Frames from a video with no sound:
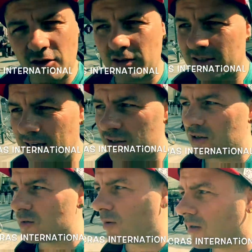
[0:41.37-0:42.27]
Cross
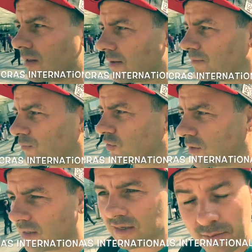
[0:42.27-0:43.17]
Station as well
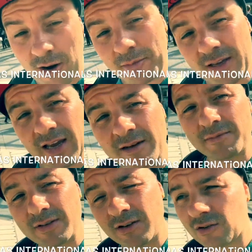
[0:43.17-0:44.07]
during some Monopoly
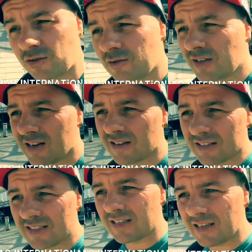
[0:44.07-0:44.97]
games. So you know,
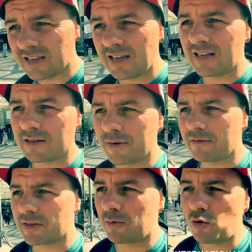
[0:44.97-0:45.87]
it is a bit
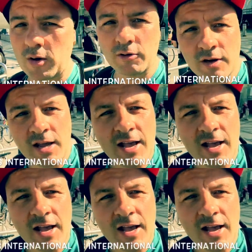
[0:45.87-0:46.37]
of a small world.